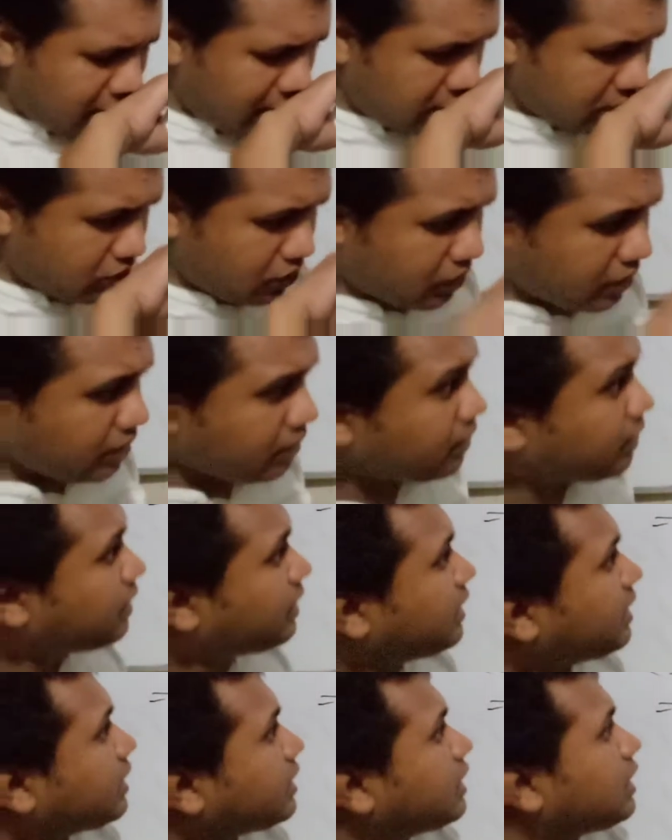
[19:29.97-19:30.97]
Sorry,
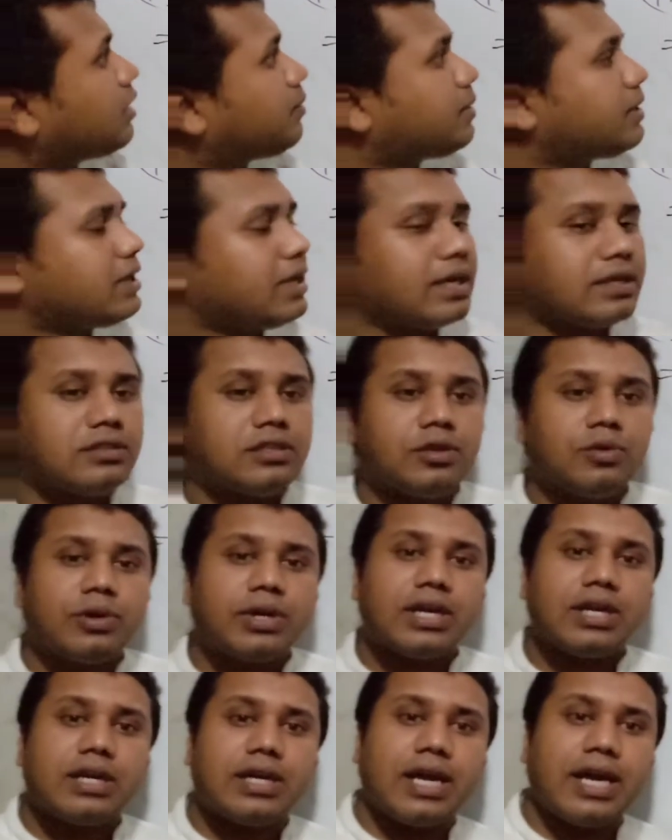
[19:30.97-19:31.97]
11x, you
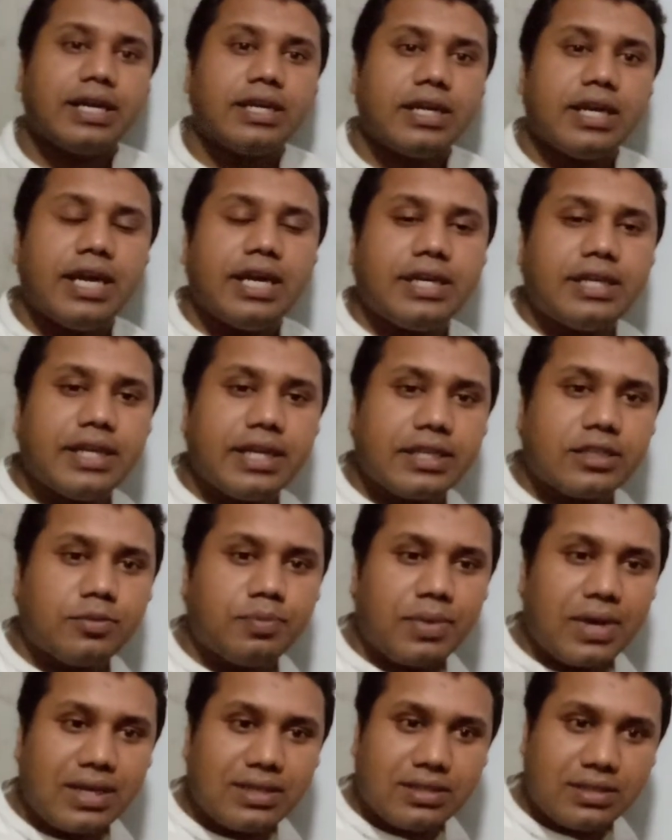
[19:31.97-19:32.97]
can write
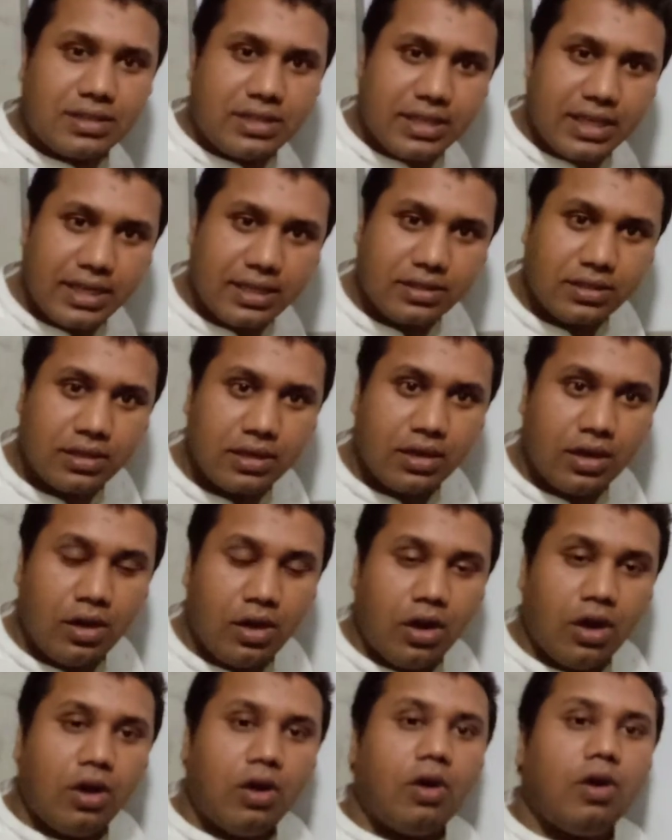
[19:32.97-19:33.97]
8x plus 3x.
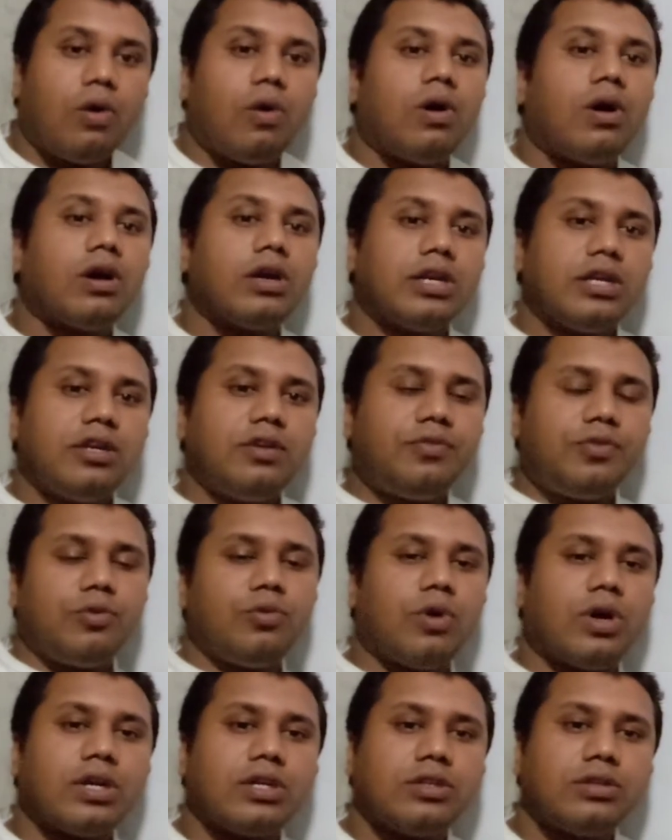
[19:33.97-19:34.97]
Or if
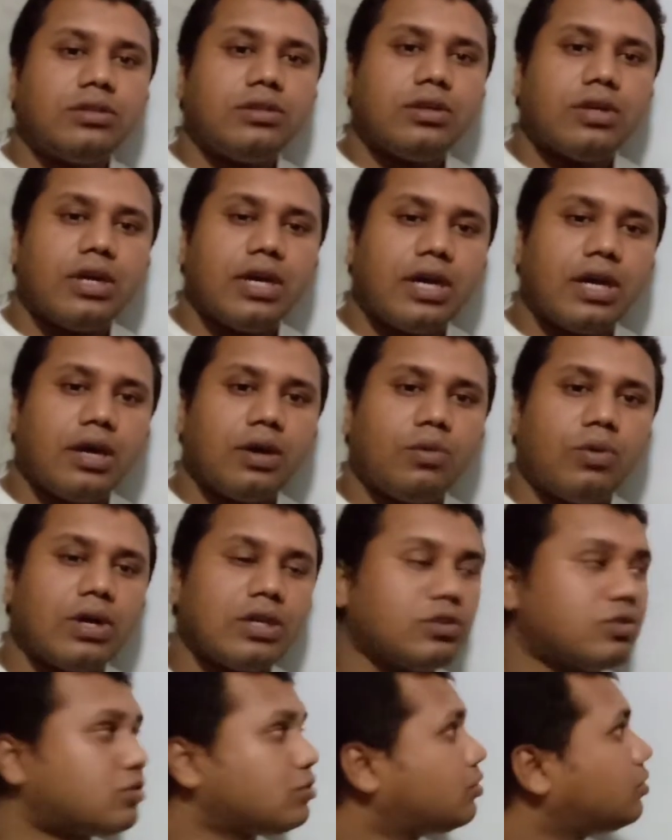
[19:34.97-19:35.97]
you want
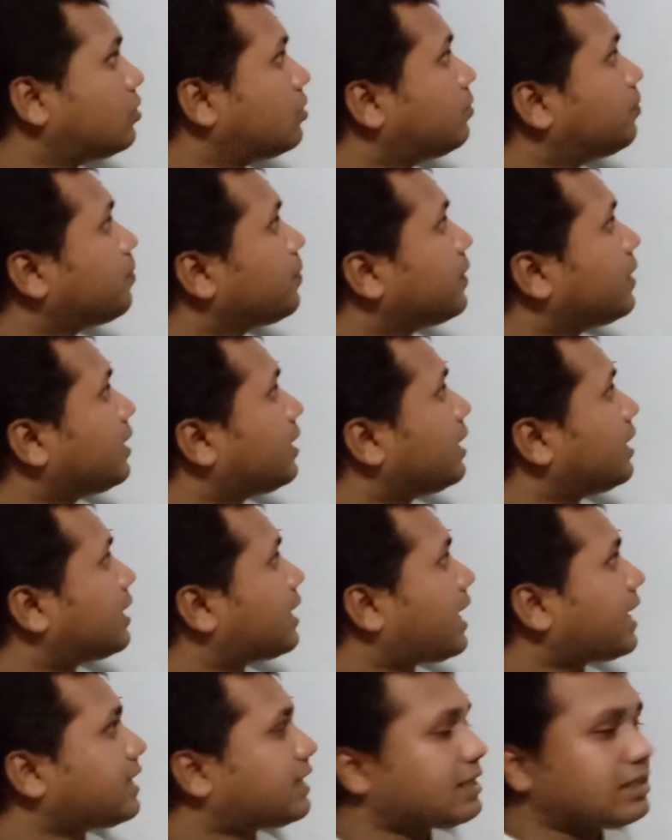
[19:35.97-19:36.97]
to
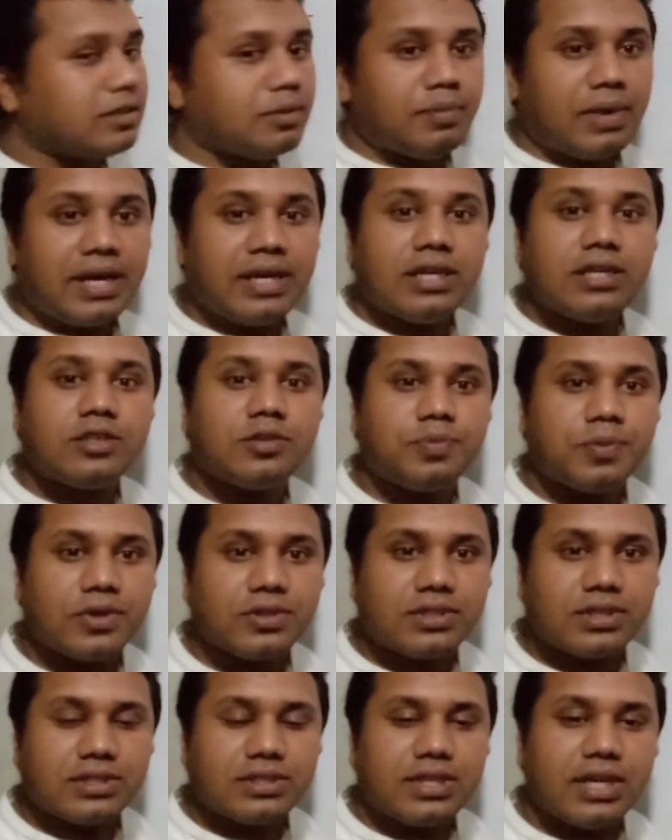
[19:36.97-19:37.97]
write as a minus
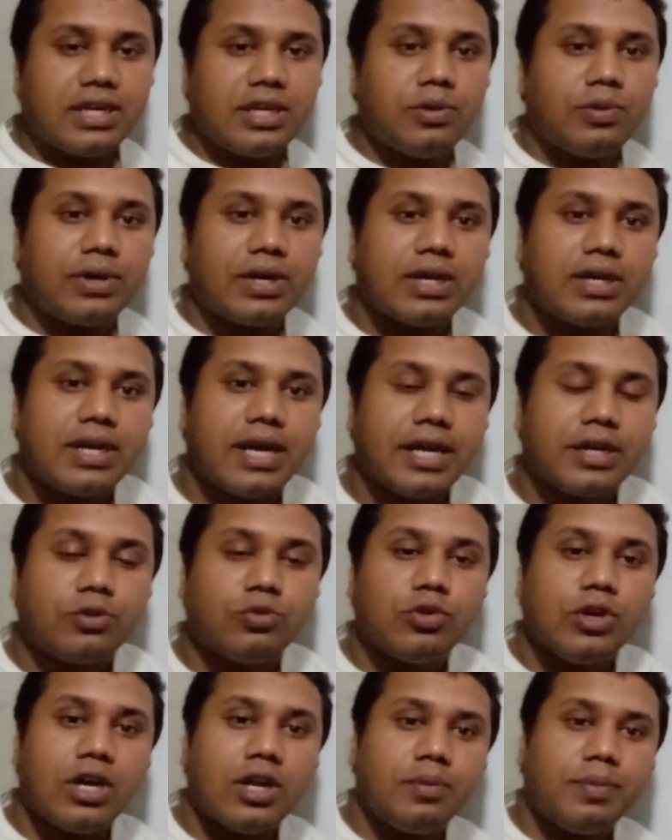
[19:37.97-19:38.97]
process, then you can write
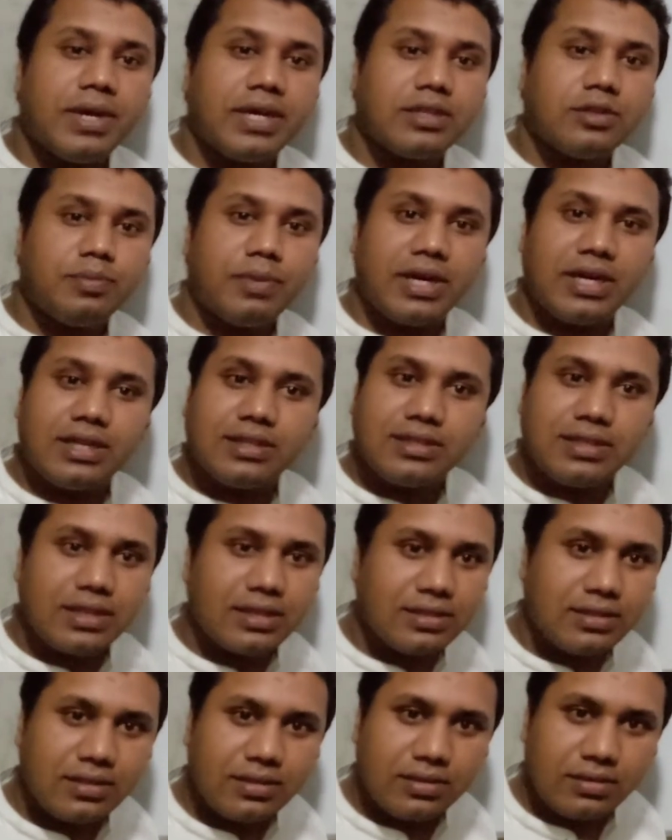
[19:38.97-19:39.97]
12x minus
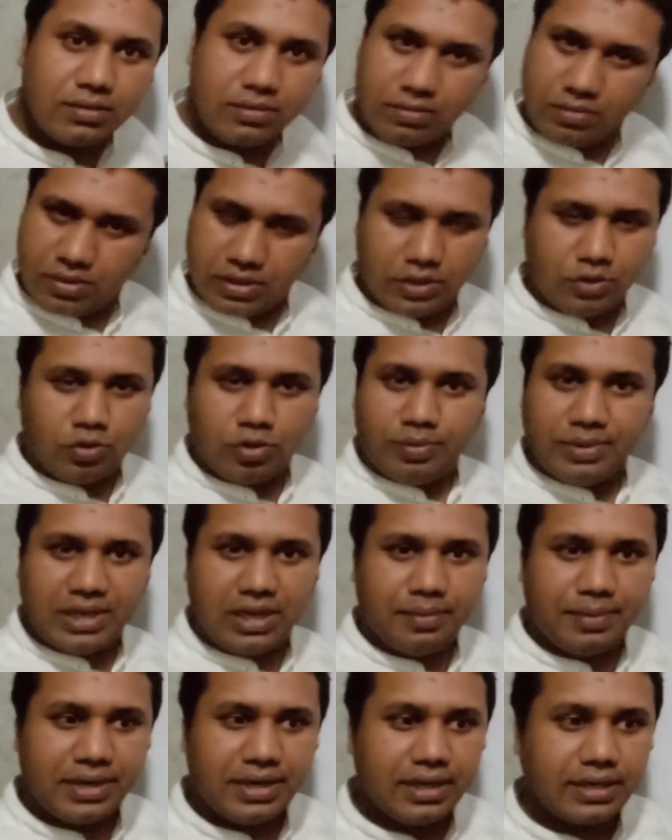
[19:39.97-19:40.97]
x, it will be
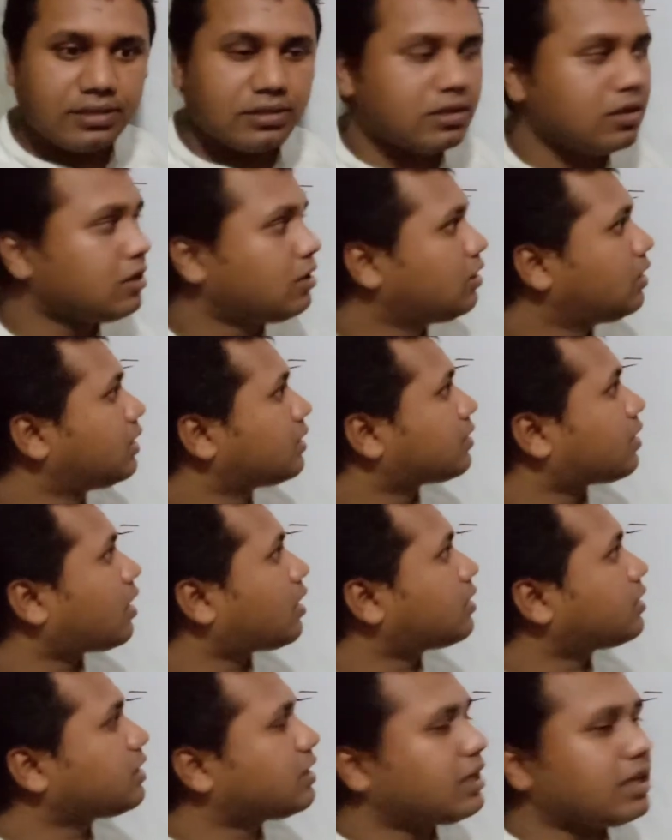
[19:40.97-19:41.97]
11x,
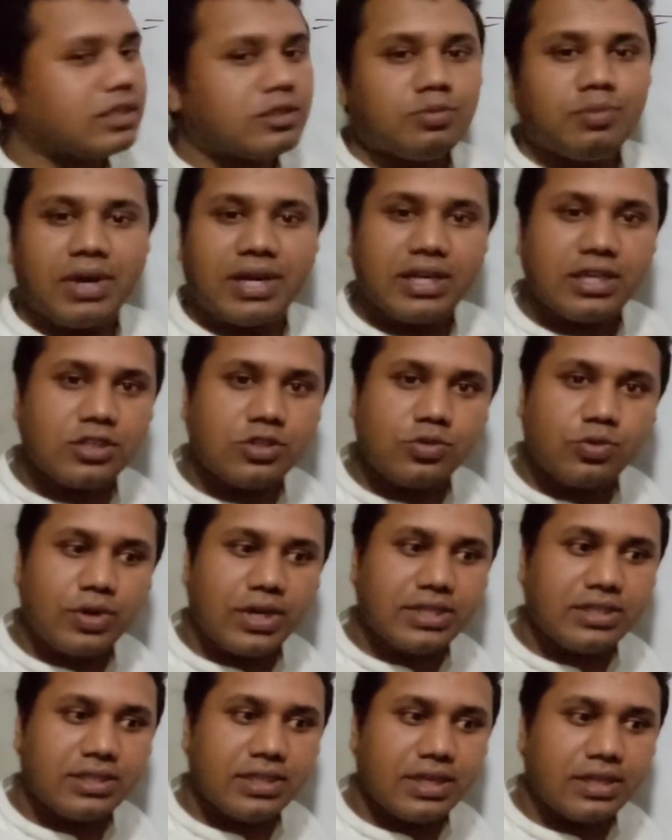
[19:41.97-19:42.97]
13x minus
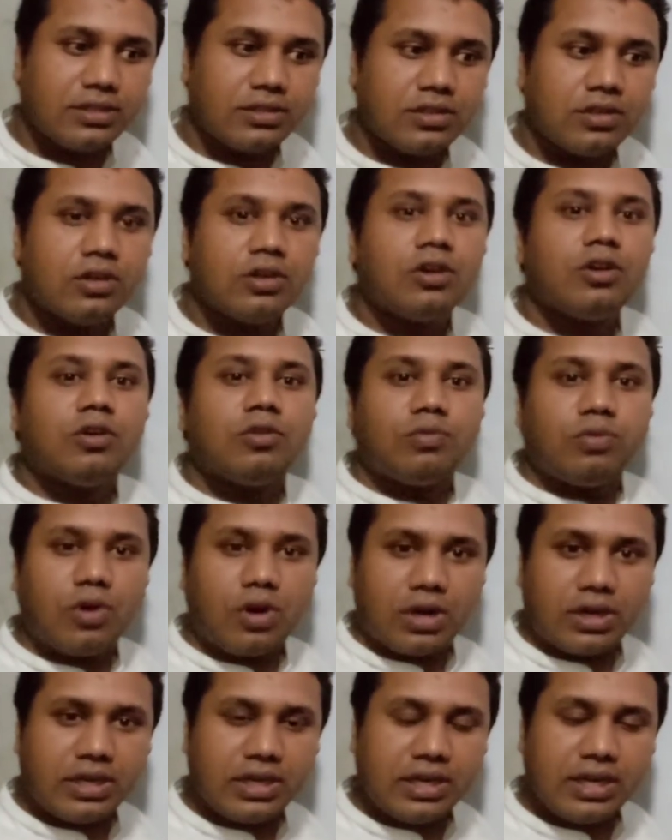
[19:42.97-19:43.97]
2x,
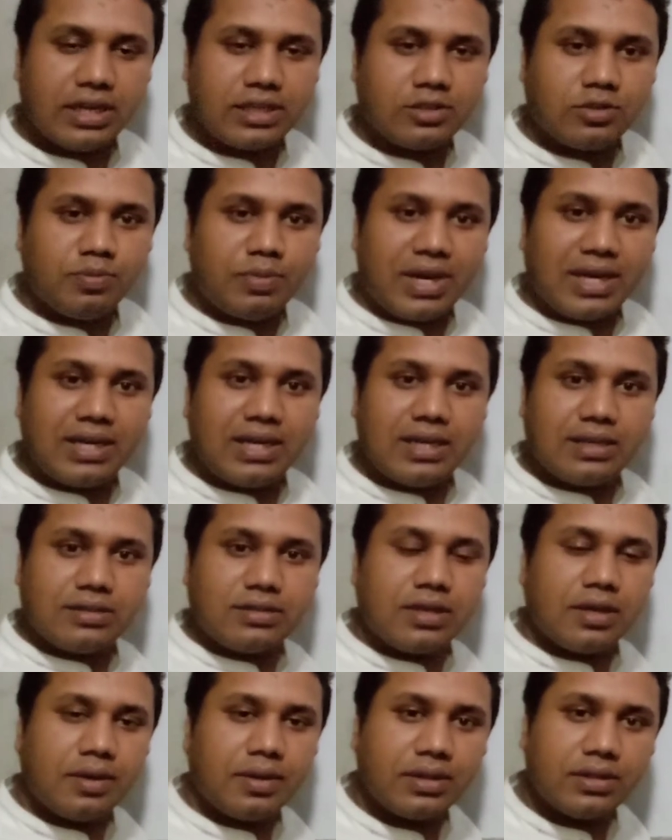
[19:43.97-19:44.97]
14x
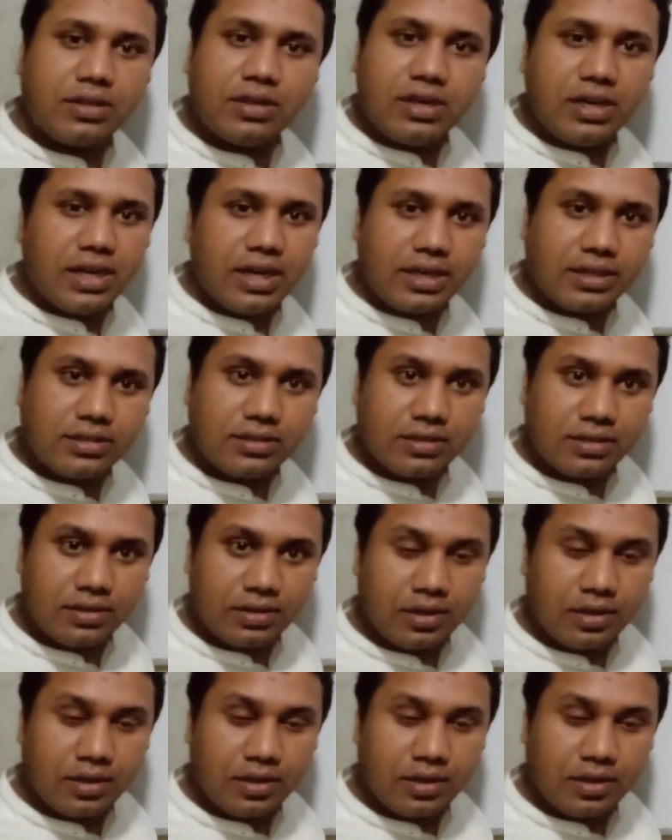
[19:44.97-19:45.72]
minus 3x.